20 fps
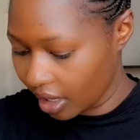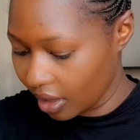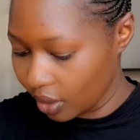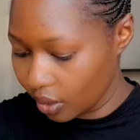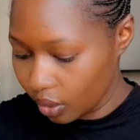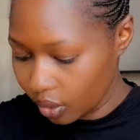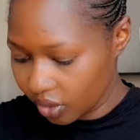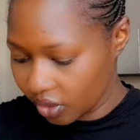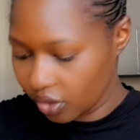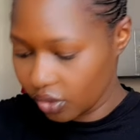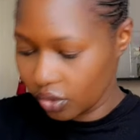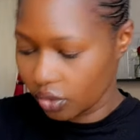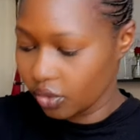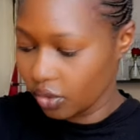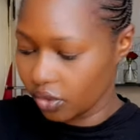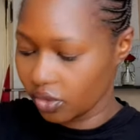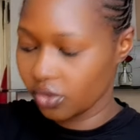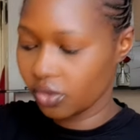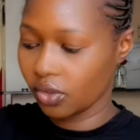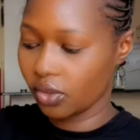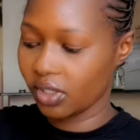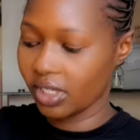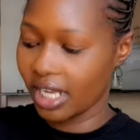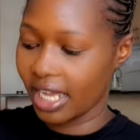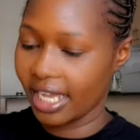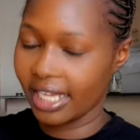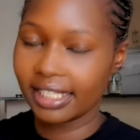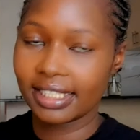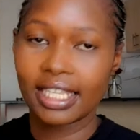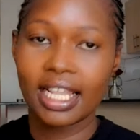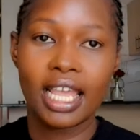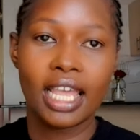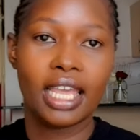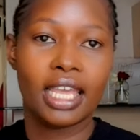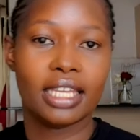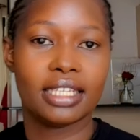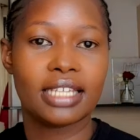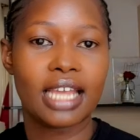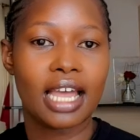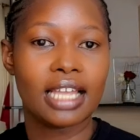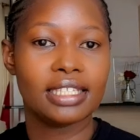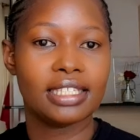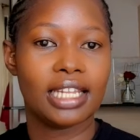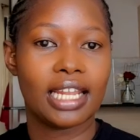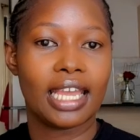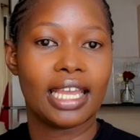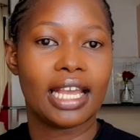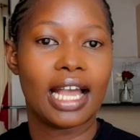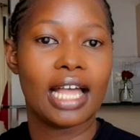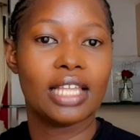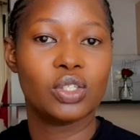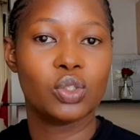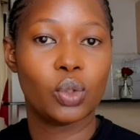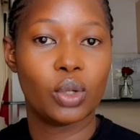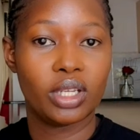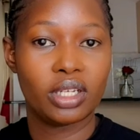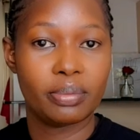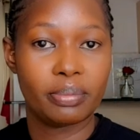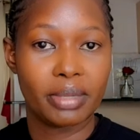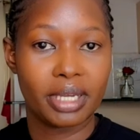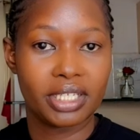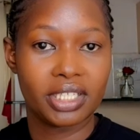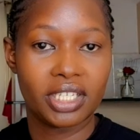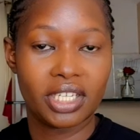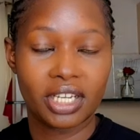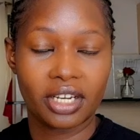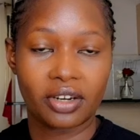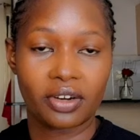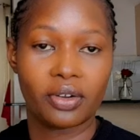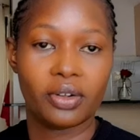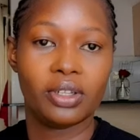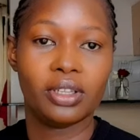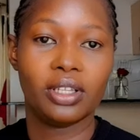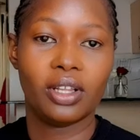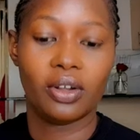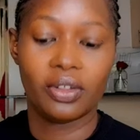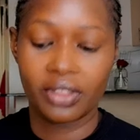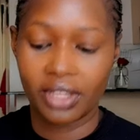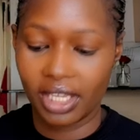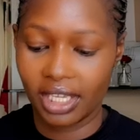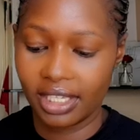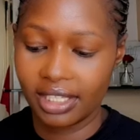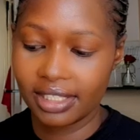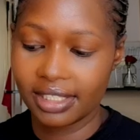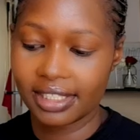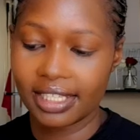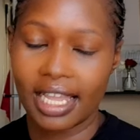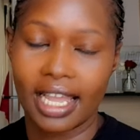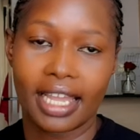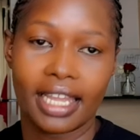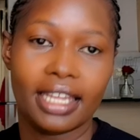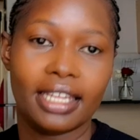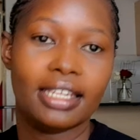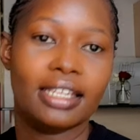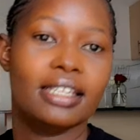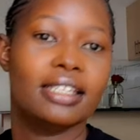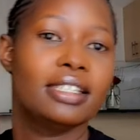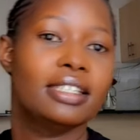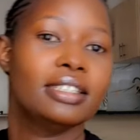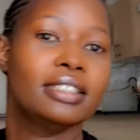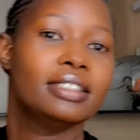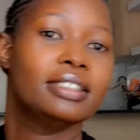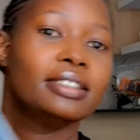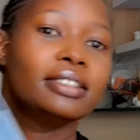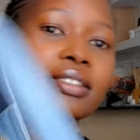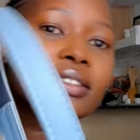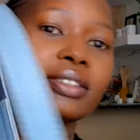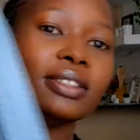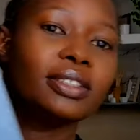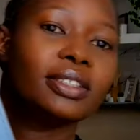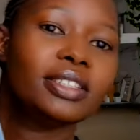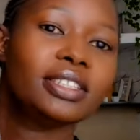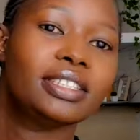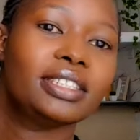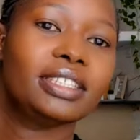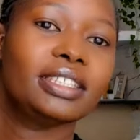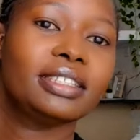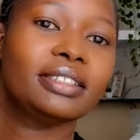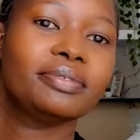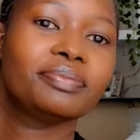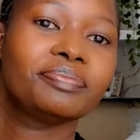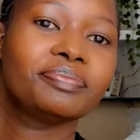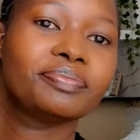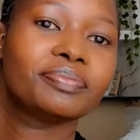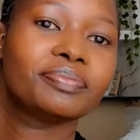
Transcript: looks so, so nice. It has like a suede material on the inside. See?